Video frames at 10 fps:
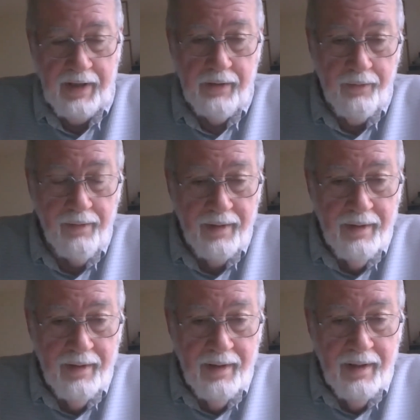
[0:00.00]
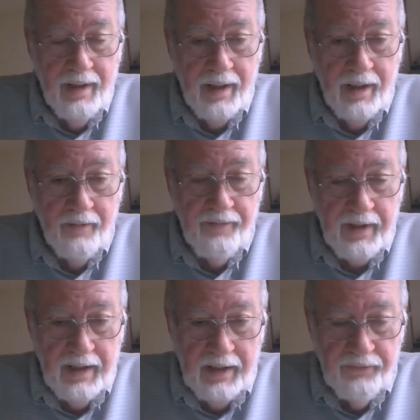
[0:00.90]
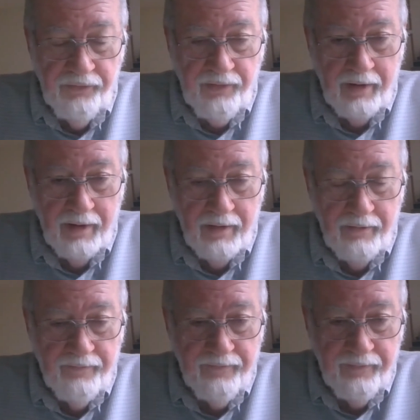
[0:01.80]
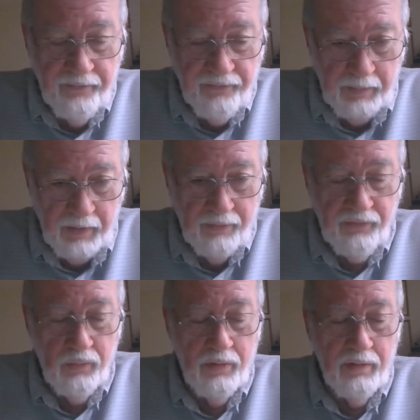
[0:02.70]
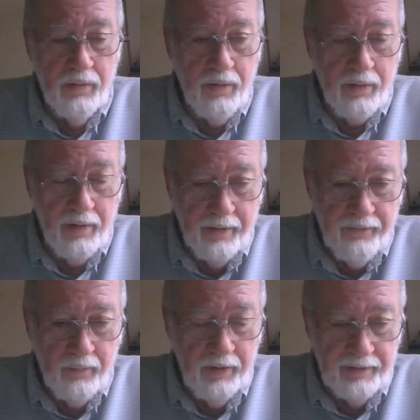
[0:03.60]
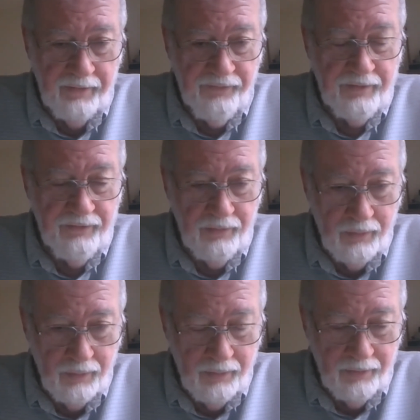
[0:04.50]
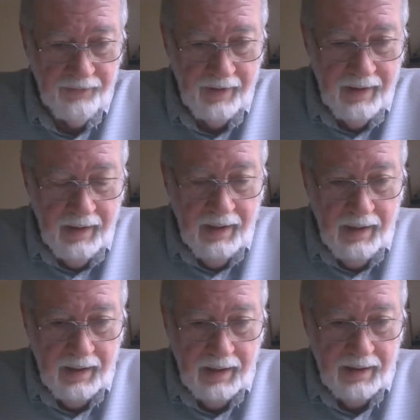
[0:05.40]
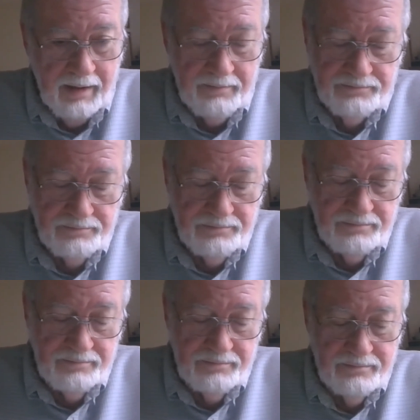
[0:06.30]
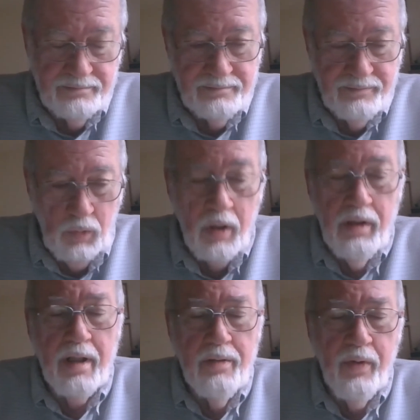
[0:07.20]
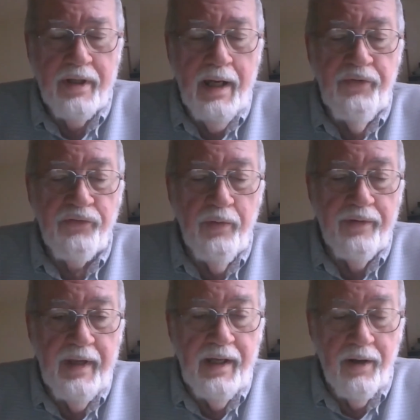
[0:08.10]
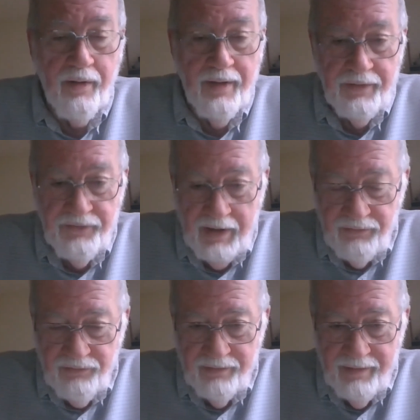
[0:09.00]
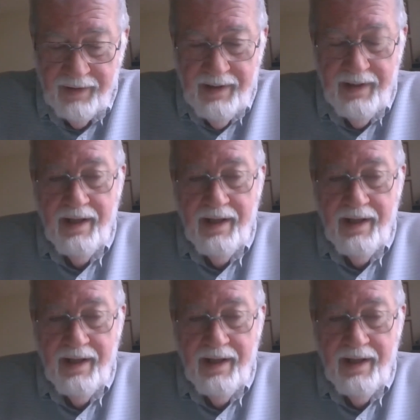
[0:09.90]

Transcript: tenor of the kinds of spiritual or other beliefs that you hold. Um, what happens when they are in tension,